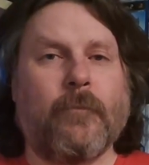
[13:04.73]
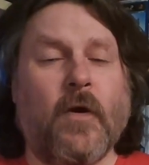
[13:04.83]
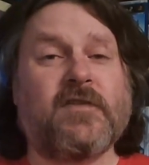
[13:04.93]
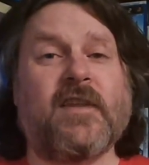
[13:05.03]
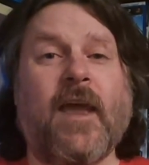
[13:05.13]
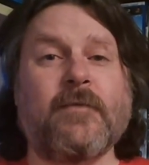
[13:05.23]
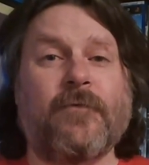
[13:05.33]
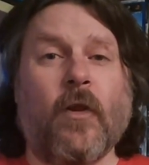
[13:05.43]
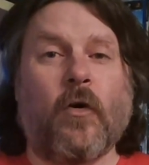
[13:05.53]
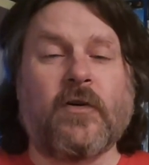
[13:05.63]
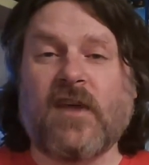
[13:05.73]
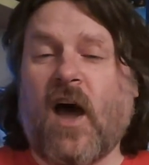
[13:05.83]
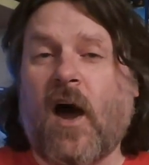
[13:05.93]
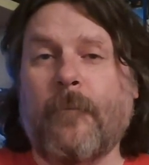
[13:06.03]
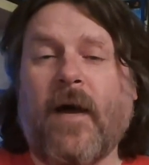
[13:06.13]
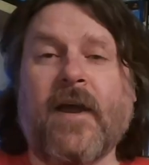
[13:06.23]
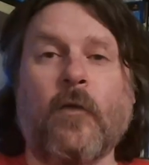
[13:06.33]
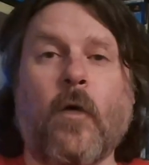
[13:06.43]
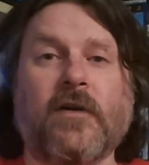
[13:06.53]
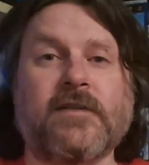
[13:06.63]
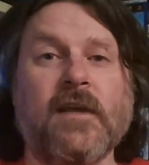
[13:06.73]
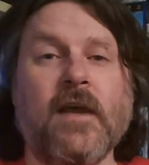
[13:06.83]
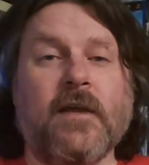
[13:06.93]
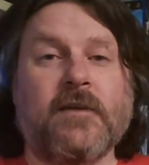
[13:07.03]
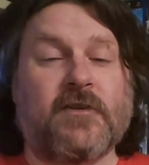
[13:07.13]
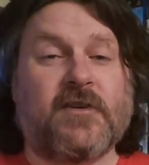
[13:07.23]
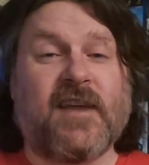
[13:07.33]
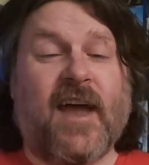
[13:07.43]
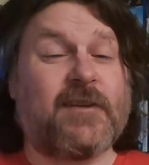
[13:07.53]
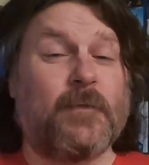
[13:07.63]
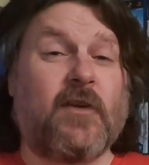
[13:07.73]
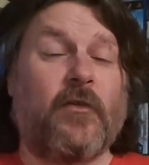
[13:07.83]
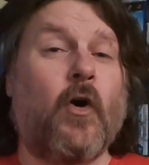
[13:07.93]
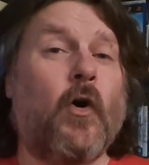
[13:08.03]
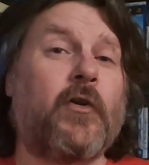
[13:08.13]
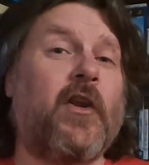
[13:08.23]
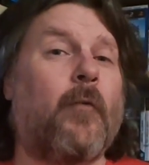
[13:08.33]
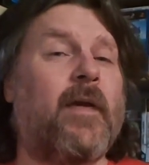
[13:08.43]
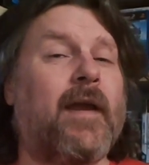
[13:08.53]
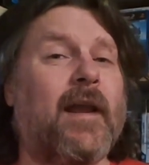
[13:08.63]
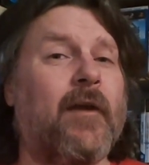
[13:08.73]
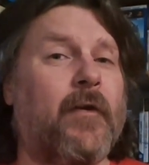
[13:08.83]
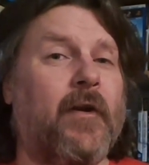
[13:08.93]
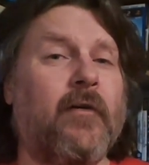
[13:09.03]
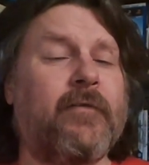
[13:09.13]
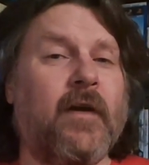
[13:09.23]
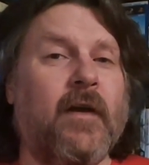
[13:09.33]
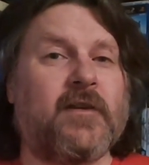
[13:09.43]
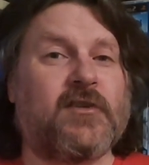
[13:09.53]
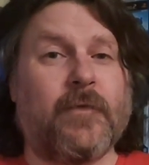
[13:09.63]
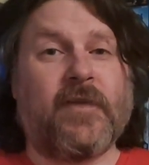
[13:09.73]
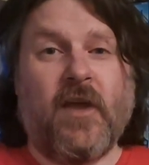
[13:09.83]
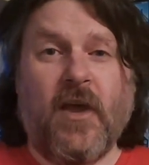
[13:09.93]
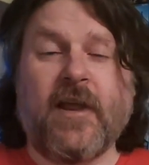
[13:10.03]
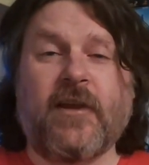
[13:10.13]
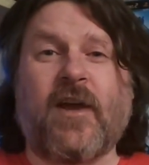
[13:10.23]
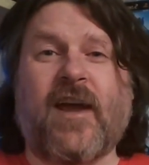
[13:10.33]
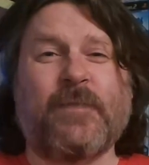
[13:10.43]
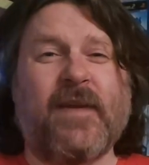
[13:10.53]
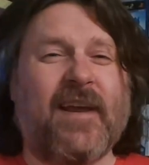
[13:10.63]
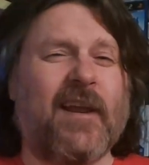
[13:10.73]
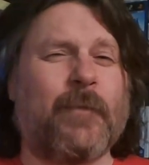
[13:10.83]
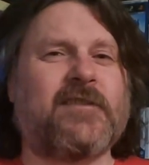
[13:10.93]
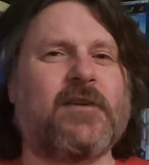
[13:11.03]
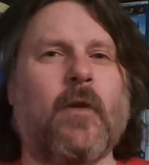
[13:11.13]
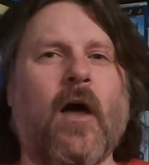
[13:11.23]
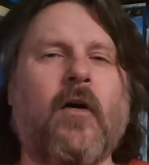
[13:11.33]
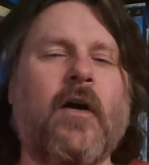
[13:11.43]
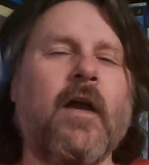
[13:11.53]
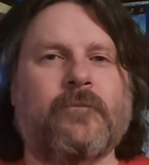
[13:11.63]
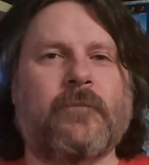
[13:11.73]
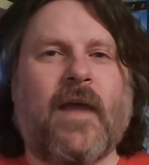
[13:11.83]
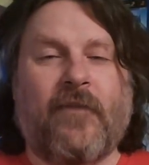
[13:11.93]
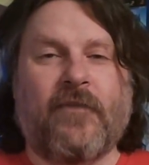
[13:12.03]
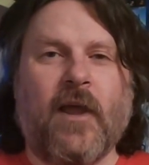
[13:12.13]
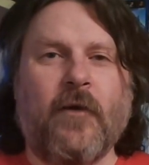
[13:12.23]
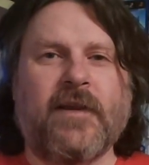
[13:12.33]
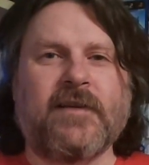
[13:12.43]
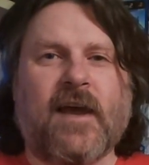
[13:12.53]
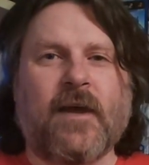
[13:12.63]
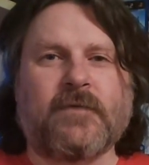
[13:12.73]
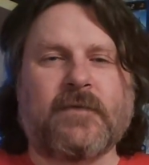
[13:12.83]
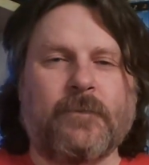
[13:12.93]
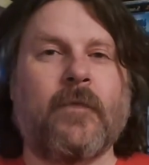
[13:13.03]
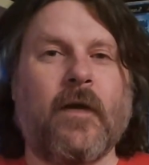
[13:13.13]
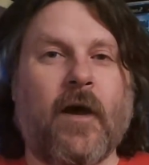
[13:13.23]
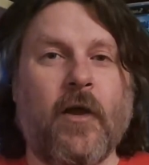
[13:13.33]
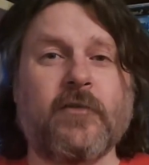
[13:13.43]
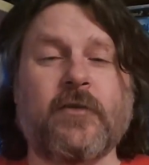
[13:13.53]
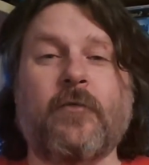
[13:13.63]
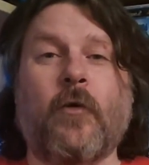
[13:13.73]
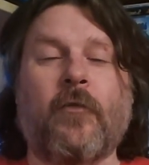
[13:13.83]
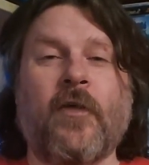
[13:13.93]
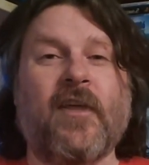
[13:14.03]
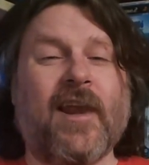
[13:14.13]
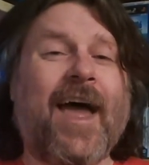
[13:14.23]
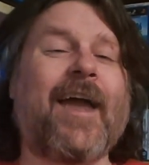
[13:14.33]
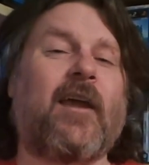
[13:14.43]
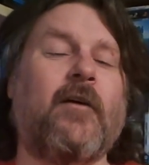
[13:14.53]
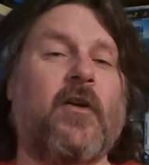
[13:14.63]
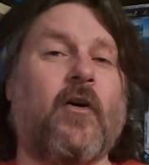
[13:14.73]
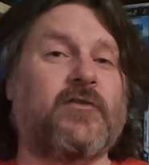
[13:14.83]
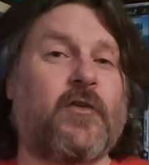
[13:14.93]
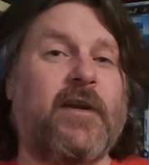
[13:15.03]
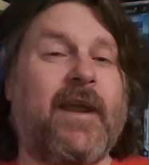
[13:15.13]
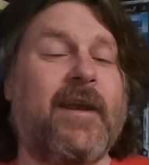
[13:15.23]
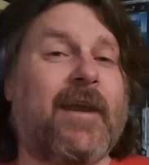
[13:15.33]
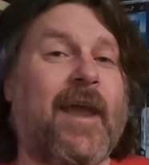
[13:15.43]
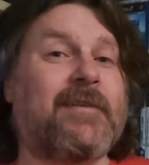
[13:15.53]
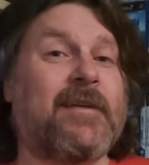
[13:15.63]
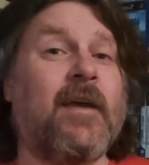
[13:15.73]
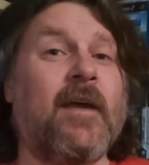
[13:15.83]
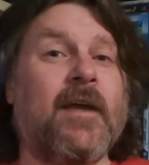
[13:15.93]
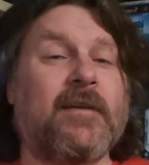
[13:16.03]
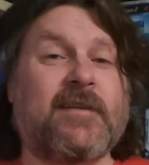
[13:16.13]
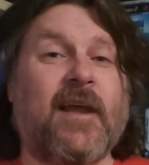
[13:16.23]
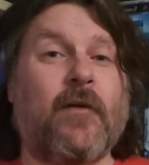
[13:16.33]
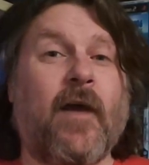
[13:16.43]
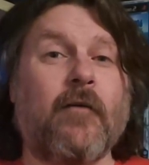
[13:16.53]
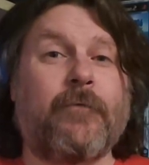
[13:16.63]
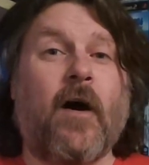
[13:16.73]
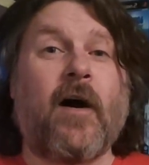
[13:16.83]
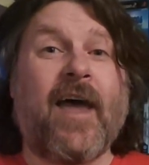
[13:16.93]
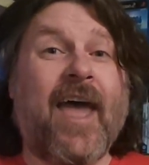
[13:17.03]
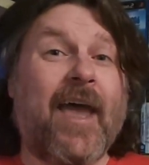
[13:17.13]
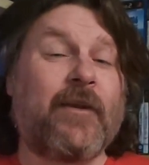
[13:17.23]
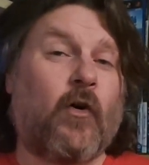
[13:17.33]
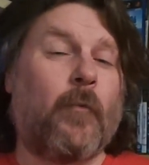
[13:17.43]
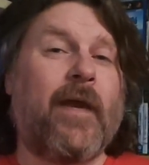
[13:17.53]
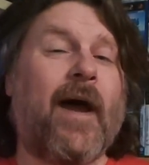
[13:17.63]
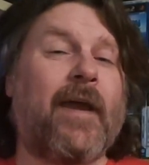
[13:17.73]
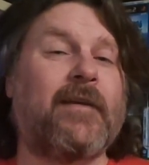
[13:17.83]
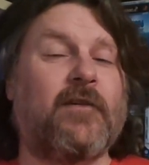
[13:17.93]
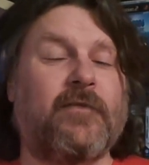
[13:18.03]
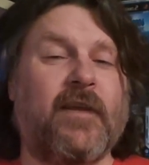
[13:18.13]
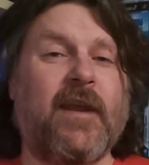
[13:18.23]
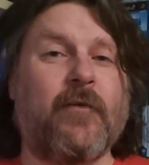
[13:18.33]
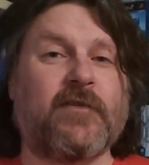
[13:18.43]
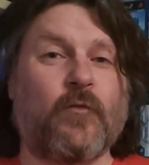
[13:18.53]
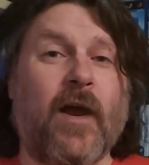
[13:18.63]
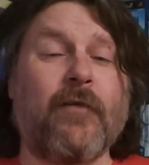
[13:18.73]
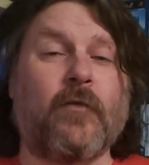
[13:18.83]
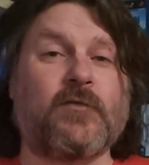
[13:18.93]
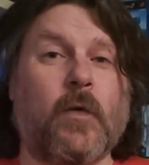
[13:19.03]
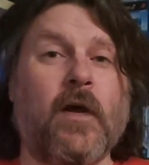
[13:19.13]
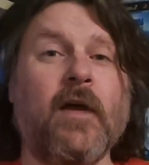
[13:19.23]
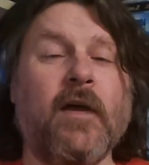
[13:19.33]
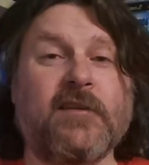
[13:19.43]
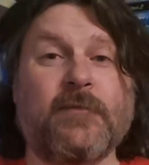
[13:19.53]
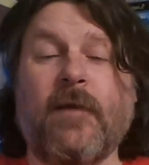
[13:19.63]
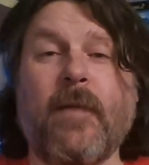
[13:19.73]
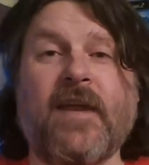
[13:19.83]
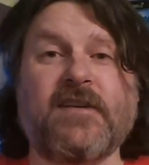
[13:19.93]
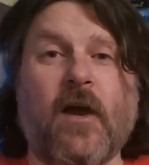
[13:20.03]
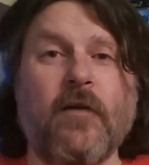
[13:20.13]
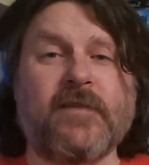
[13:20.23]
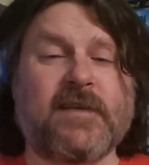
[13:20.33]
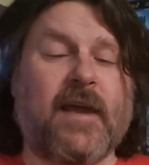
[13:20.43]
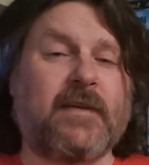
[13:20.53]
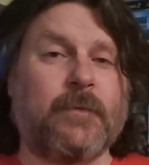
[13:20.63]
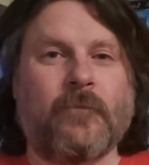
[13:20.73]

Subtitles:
Most of the game's flaws are minor ones, such as items on the hood not being clear enough, some of the earlier tracks being a little bit too long, and the loading times. I also thought that the lack of an on-screen indicator to tell you how far ahead or behind the nearest rivals were to be a major oversight.